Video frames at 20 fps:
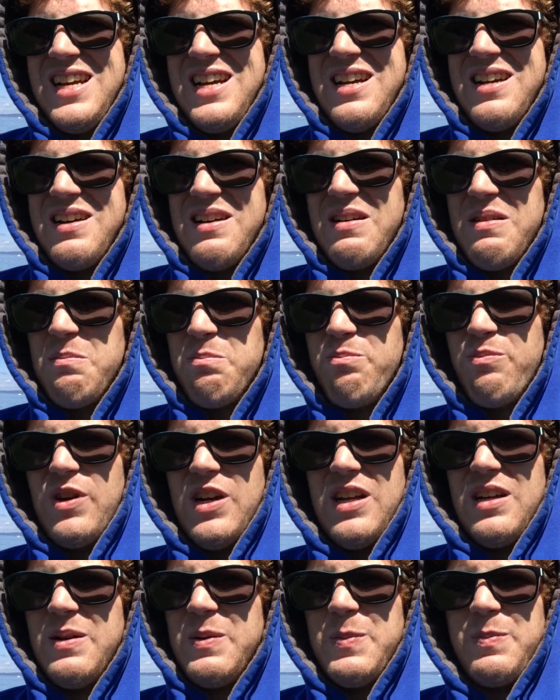
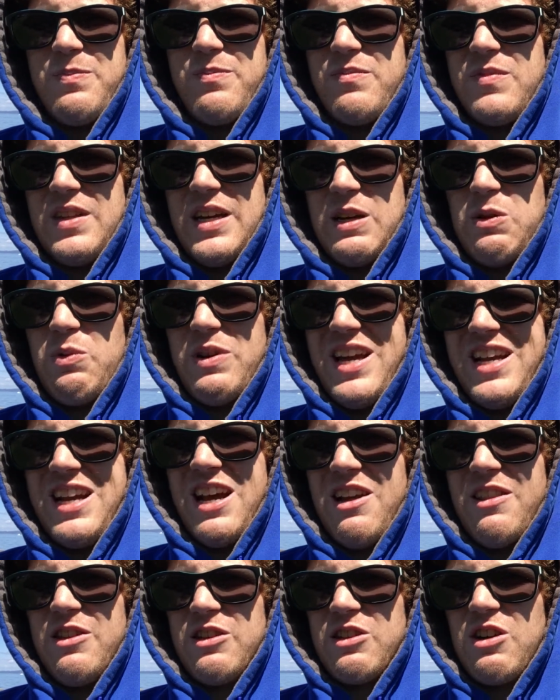But like when I
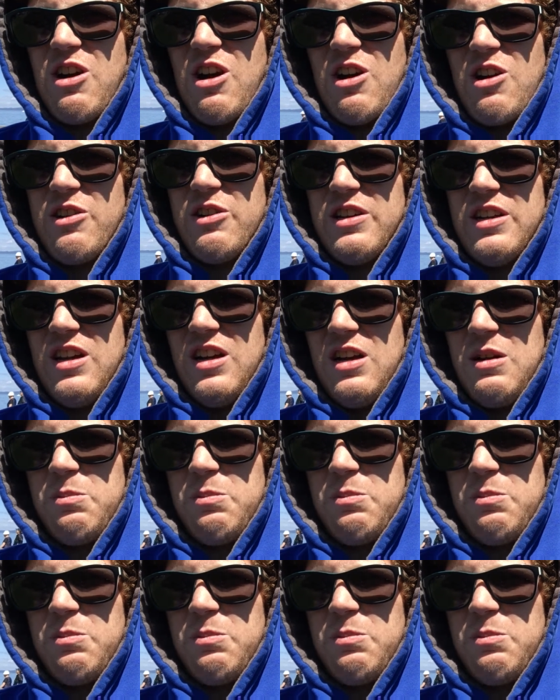got in the car, it